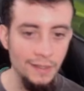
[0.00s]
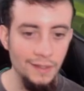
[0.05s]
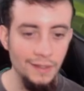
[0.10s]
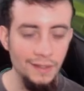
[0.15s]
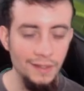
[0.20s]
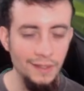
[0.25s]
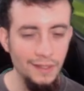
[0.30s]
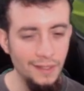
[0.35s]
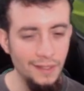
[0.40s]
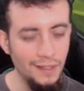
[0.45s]

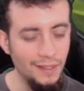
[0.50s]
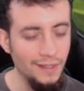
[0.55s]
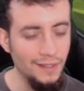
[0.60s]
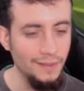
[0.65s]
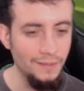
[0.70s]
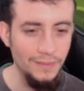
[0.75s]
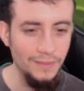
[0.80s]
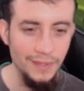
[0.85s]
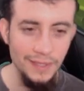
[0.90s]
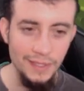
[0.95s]

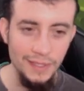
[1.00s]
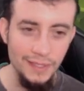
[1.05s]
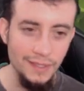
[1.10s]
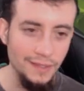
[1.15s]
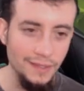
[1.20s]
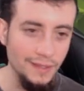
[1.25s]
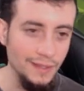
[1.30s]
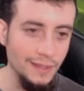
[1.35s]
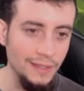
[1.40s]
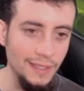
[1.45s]
But
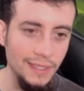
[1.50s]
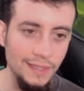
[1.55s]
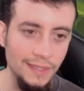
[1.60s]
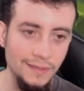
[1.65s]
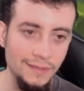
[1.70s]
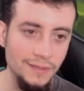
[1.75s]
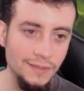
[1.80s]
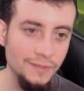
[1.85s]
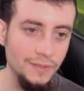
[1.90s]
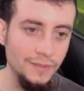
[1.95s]
other than
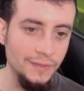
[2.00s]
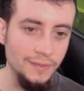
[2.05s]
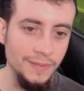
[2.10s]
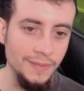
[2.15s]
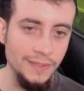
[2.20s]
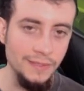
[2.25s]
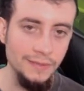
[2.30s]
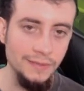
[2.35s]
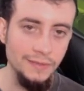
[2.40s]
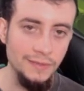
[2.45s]
that, Supreme
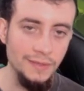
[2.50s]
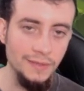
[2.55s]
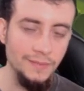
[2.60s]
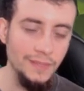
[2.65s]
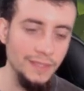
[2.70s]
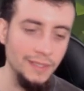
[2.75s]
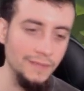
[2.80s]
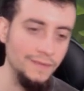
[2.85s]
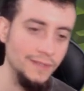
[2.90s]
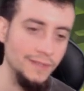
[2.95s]
Abyssal, I'm going
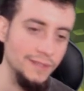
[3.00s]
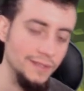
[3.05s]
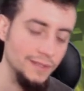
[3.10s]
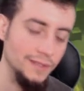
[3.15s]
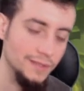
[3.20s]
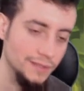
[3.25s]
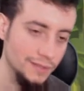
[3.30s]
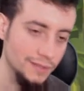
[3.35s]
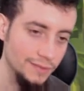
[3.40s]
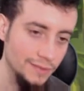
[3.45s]
to give this
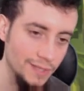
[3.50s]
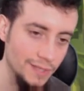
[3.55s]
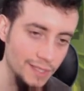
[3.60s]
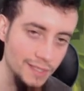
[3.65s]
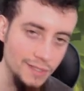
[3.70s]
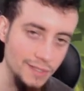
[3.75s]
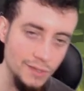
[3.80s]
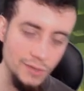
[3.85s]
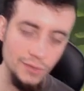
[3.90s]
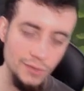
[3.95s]
also a
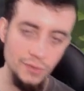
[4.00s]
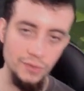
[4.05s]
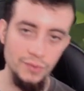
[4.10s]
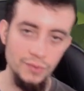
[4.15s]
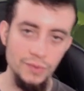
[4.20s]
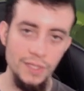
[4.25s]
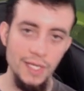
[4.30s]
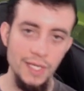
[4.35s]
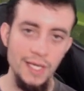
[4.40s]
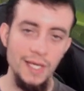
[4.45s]

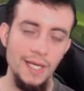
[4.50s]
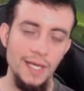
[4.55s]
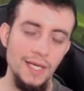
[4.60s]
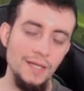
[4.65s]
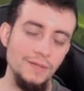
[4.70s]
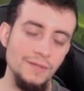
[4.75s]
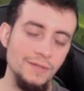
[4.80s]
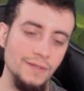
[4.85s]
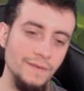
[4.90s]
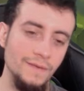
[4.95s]
2
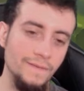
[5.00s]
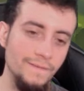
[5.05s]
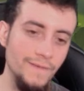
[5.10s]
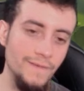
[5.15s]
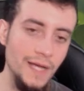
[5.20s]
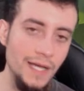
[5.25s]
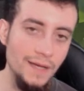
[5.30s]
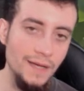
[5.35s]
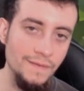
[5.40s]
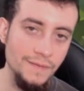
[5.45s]
out
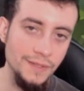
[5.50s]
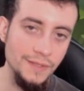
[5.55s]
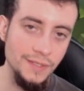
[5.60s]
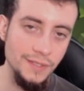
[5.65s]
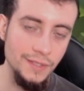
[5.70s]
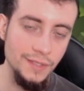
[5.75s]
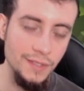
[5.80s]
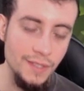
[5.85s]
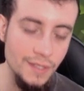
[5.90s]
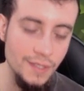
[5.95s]
5
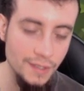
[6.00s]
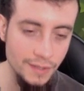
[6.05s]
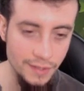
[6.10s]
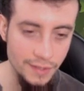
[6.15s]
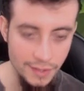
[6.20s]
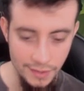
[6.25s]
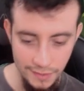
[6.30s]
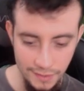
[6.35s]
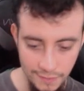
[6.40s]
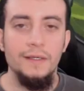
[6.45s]

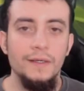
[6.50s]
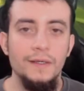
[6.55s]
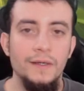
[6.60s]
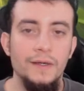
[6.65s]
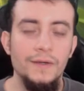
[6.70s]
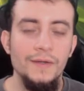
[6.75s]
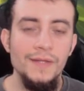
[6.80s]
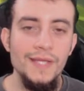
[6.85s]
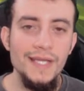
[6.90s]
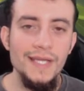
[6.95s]
stars.
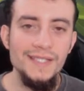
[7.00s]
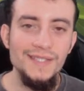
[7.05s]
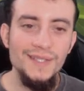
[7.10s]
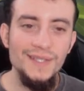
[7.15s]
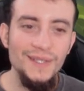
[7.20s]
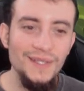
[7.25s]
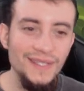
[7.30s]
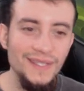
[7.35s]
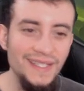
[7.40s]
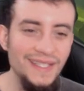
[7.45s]
Our next
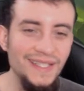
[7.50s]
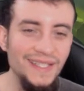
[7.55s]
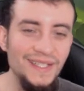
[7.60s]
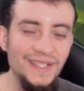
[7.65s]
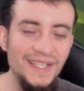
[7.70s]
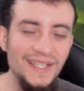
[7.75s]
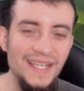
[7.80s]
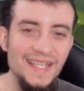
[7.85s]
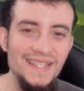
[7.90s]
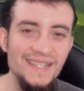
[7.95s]
card here
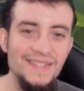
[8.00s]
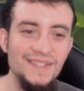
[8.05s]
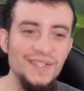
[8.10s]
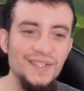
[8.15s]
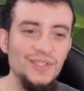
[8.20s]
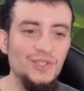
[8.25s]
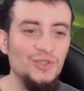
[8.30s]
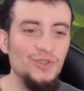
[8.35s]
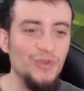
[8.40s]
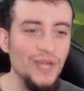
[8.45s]
is the
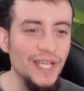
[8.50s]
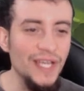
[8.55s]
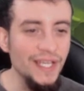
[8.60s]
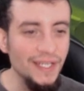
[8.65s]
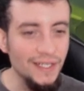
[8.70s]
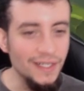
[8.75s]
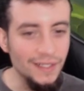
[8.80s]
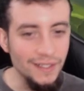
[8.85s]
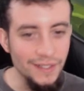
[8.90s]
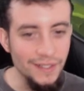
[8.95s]

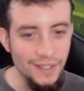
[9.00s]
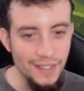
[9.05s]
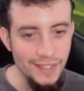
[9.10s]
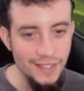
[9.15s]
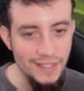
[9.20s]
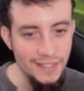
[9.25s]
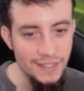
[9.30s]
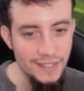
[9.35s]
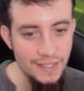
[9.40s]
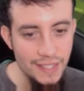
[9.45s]
Greyheart
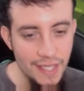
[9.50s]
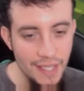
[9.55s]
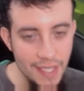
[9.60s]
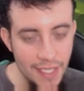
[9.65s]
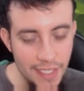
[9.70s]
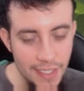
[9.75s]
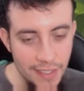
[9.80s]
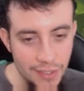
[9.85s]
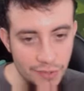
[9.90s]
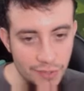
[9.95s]

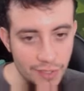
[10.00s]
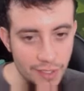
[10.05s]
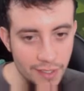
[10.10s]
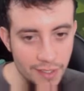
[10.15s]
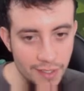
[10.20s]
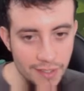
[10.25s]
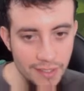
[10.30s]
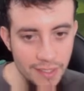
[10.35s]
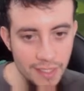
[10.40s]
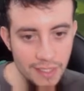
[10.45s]
Sage.
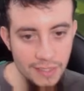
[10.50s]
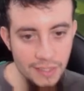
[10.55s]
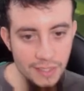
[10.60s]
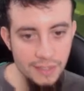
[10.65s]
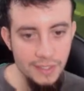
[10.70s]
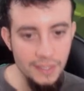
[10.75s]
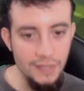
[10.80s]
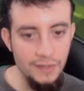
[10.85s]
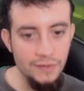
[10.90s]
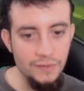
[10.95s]
Greyheart Sage
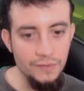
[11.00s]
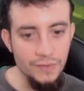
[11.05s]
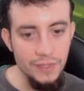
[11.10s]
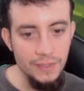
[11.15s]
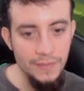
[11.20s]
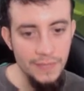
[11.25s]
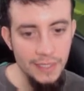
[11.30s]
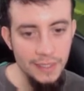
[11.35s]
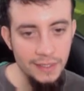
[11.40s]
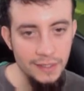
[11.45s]
is a 3
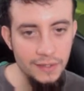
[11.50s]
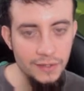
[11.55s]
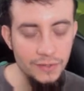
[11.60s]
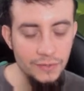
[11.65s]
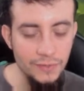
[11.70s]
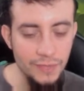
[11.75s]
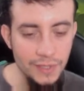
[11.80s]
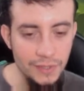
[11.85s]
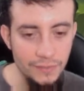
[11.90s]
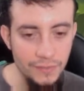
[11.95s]
mana
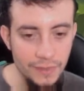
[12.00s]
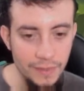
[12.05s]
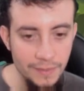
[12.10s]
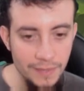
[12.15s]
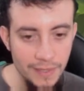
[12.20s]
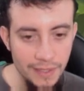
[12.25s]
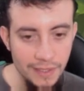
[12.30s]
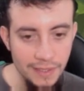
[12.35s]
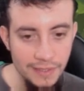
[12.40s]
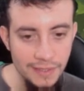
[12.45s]
3/3
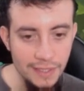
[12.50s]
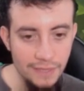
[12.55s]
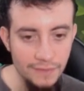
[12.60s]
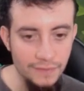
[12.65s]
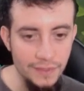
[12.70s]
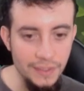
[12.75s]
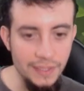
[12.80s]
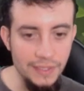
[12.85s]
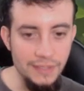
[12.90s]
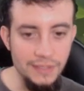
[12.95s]
minions that
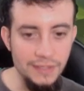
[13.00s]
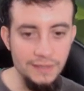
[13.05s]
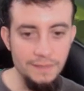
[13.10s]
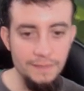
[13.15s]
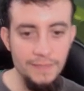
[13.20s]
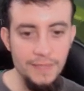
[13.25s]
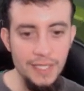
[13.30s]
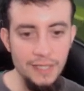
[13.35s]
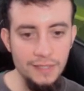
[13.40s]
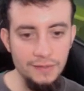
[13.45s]
reads
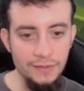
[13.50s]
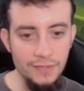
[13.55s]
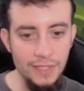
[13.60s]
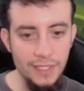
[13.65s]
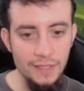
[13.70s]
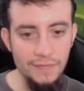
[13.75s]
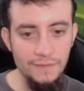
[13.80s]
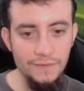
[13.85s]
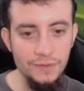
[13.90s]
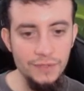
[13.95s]

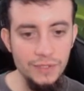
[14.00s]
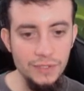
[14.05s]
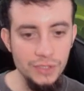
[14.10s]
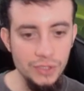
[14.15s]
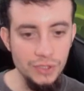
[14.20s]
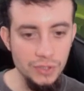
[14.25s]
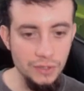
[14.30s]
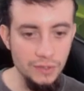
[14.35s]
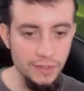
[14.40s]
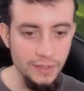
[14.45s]
Battlecry. If you
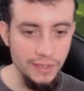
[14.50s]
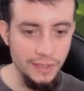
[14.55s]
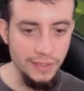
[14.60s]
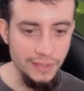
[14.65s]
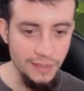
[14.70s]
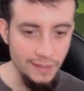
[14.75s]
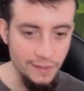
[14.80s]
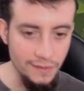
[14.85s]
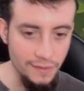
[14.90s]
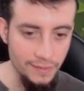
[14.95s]
control a
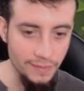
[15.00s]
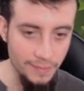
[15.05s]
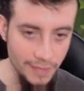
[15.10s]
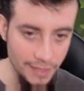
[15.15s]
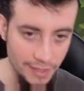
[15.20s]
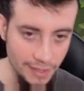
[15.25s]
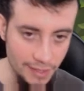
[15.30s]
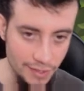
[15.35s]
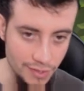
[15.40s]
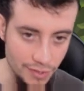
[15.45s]
stealth
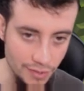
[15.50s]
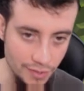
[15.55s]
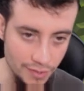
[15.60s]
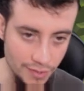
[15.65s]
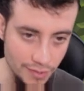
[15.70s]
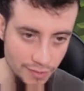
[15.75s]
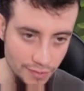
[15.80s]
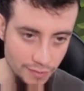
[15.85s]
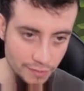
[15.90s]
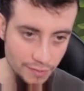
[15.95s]
minion, draw
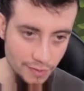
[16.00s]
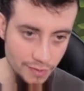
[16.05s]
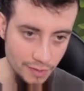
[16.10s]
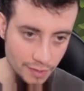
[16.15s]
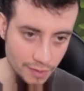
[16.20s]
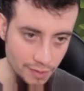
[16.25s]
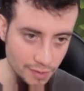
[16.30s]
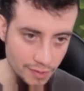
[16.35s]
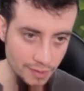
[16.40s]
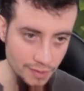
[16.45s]
2
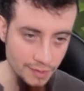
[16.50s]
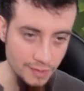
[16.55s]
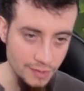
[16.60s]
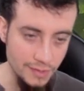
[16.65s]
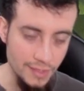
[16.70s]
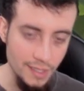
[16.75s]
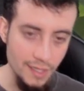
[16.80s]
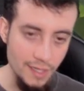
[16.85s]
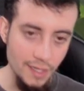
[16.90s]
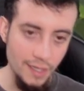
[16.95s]
cards.
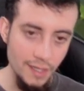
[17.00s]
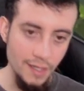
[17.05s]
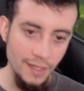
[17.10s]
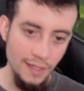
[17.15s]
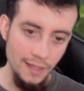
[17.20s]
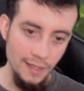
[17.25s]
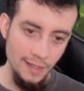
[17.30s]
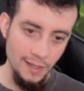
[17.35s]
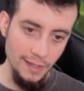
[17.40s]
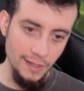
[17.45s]

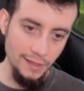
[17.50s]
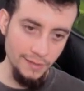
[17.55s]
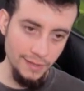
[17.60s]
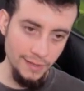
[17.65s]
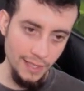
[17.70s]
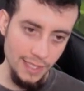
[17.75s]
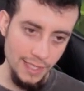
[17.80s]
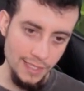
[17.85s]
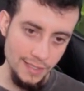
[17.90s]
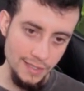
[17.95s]

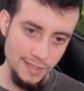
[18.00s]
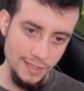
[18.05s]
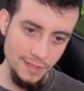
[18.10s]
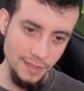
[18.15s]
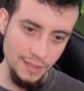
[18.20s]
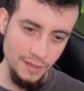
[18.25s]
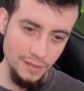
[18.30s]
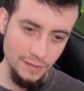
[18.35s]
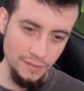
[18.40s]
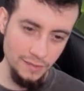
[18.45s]
Okay,
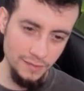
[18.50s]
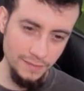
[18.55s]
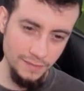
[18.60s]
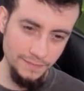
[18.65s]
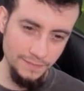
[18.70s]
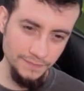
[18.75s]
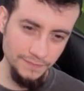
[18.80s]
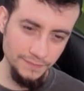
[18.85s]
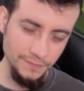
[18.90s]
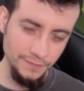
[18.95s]
so
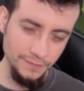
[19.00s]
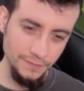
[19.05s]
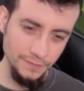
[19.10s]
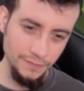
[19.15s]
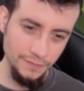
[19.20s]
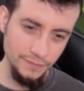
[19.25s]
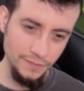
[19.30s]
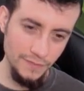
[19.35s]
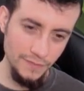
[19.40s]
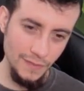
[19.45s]

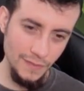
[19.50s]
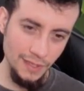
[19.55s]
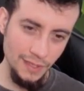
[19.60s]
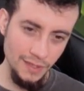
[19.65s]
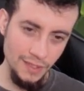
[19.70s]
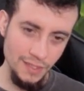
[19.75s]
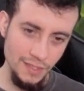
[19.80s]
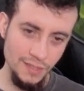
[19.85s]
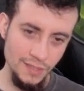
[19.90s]
this